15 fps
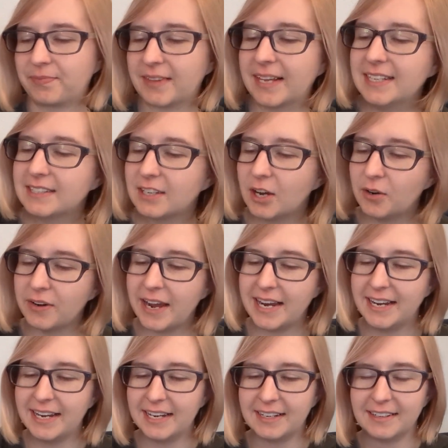Let's go
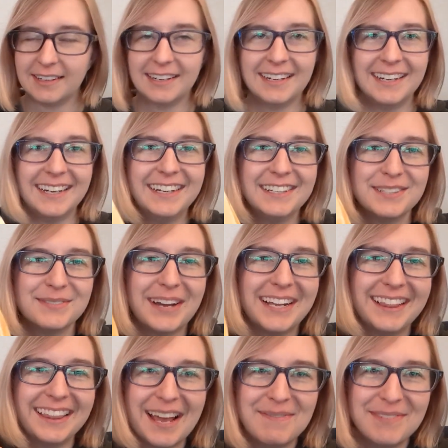right in. Here's my
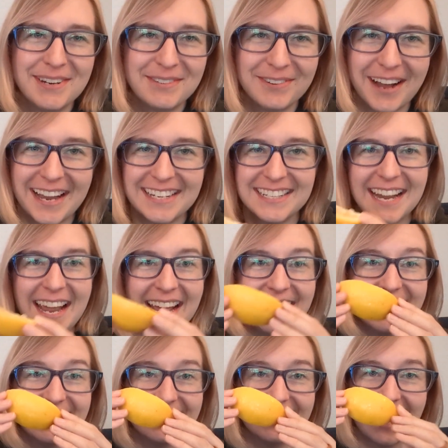lemon wedge.
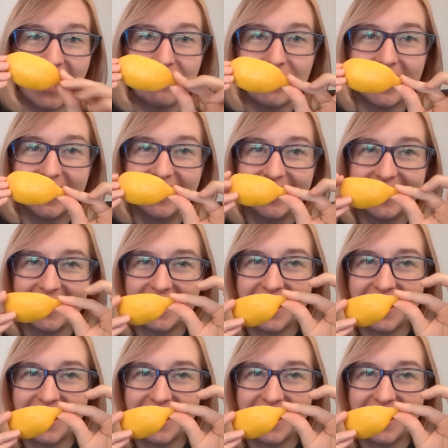It is a lemon.